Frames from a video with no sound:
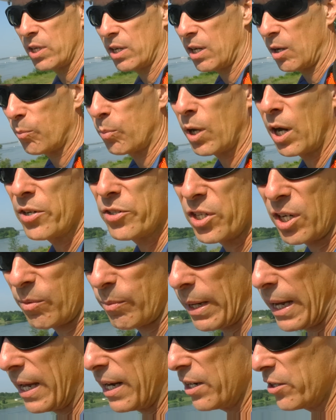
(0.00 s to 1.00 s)
and our project
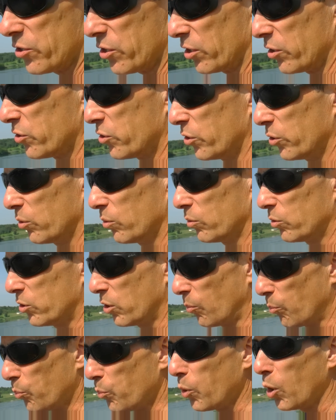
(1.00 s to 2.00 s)
manager
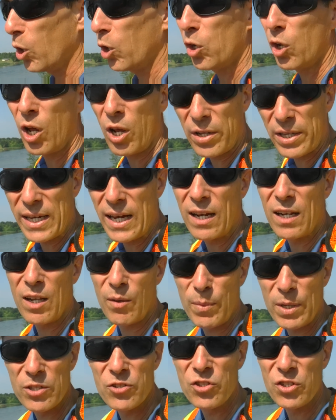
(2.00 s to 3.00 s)
to pull all the
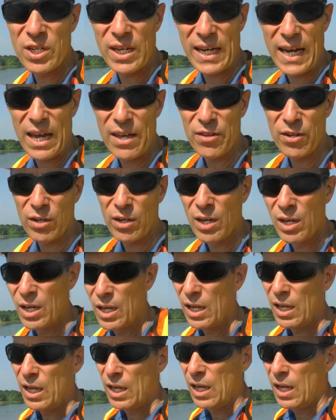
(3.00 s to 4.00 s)
elements together.
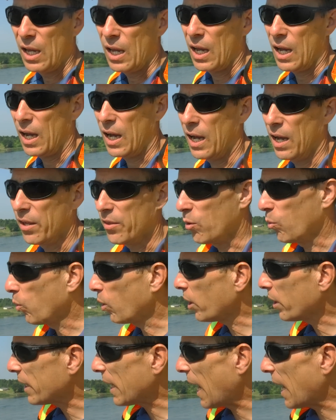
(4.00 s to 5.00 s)
The
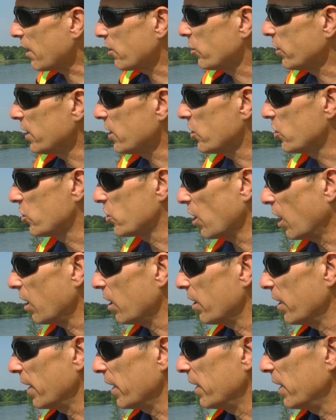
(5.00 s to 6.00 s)
work actually
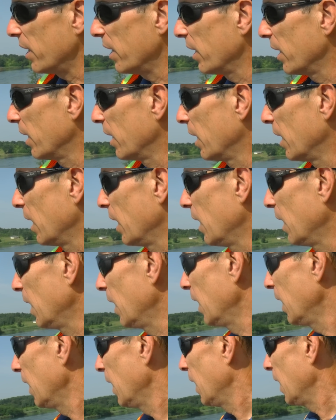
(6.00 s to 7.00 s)
started
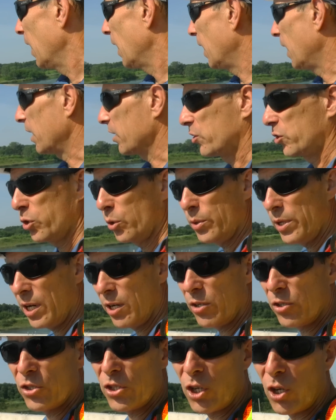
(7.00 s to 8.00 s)
2
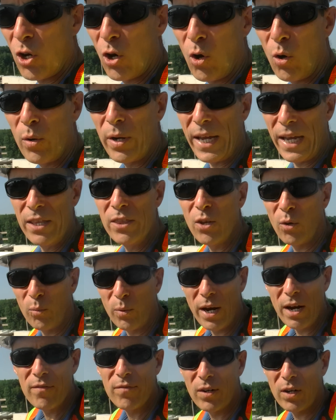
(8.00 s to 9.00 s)
years ago in the
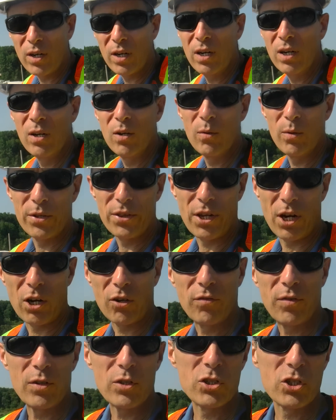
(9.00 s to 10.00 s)
river with our
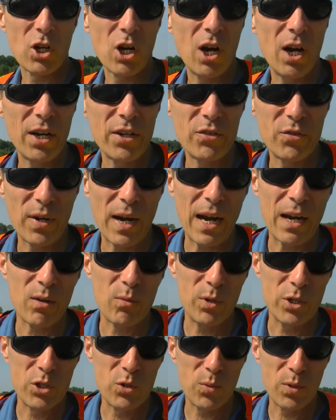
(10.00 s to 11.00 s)
first contract,
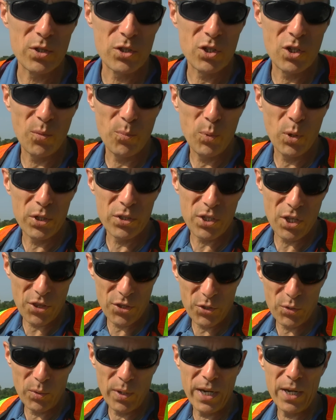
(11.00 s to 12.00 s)
which was to put the
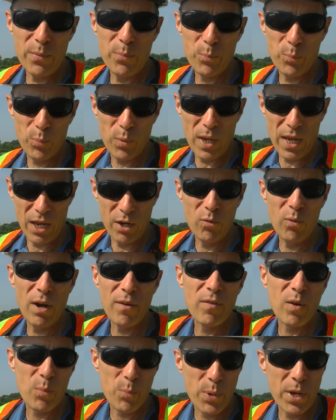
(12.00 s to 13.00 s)
three
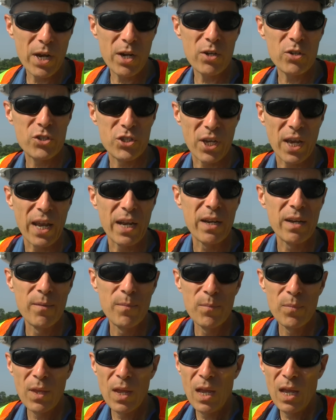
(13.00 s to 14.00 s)
piers in.
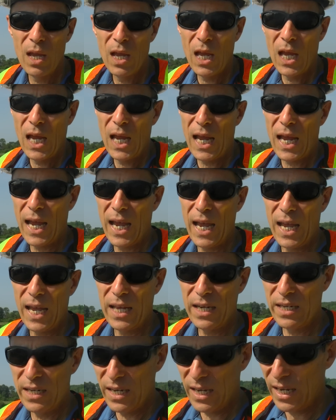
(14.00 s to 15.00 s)

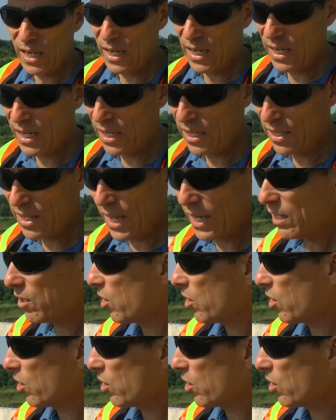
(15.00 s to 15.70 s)
And that